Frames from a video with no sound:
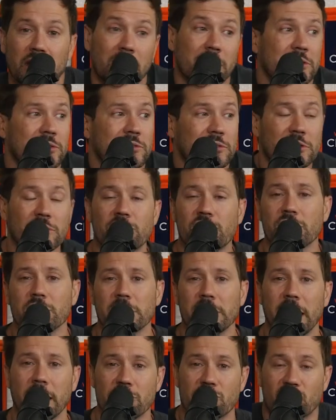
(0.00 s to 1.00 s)
in
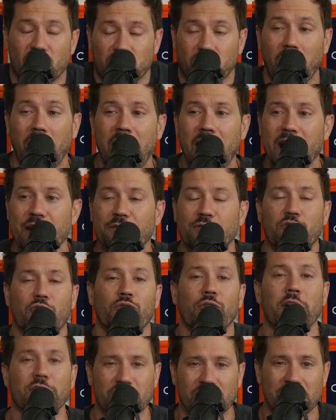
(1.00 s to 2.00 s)
essentially a
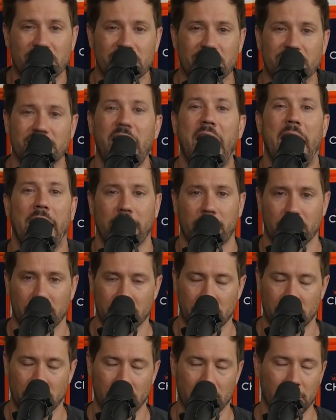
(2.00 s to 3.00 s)
drive-crushing sack.
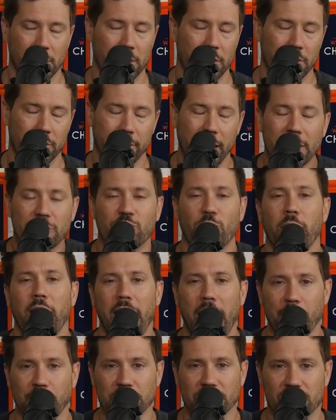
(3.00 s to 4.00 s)
That's what
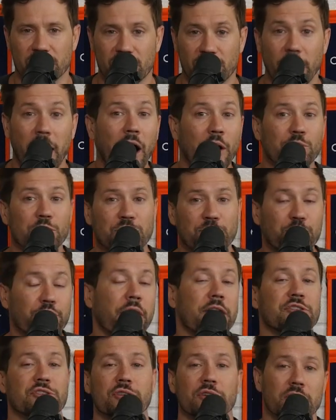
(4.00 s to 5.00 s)
happened. Stroud was
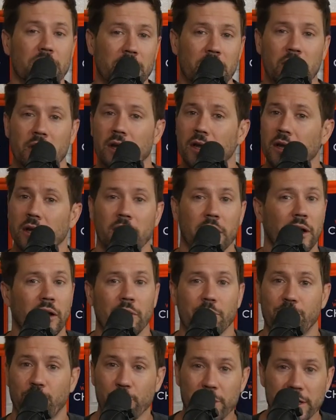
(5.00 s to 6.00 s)
pressured
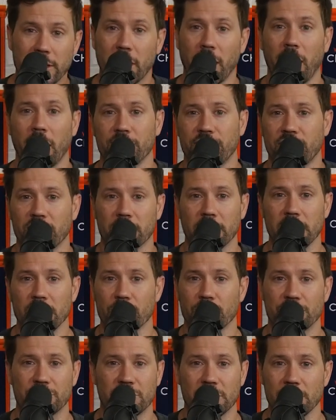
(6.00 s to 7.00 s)
pretty constantly.
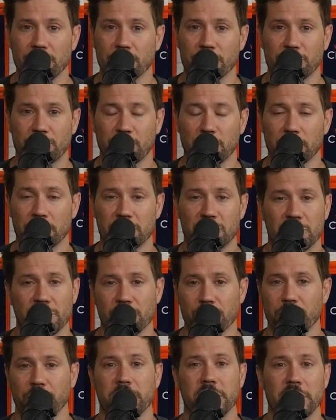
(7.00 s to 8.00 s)
Receivers were
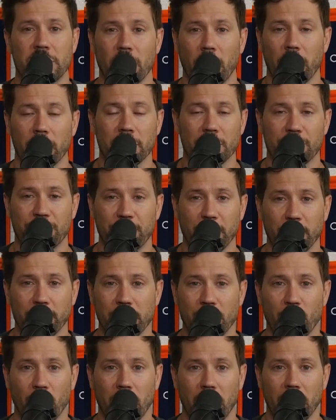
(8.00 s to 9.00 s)
generally guarded
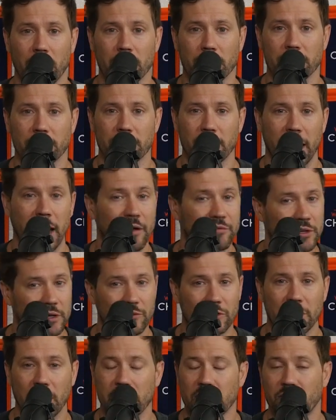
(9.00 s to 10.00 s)
fairly well. You have to
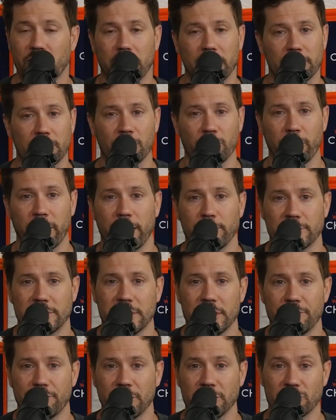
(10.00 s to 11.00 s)
give a lot of credit to the Rams'
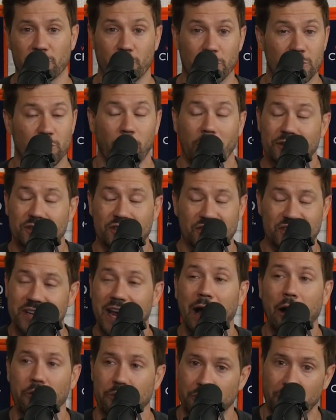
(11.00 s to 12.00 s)
defense, which was
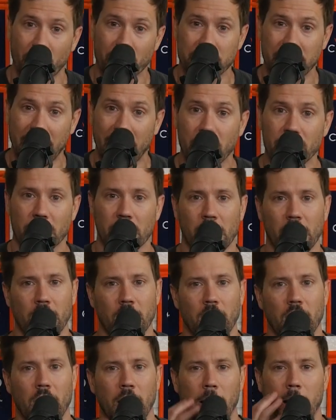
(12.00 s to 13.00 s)
stout, no doubt.
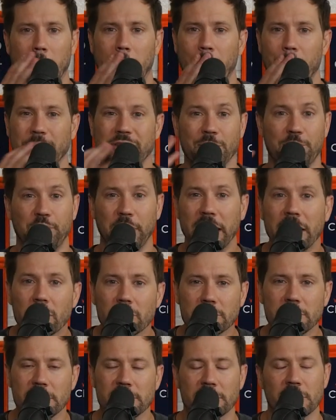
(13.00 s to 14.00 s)
But the
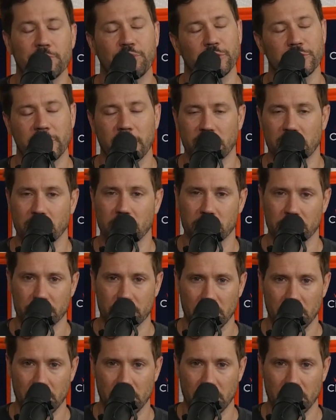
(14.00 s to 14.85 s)
penalties in particular,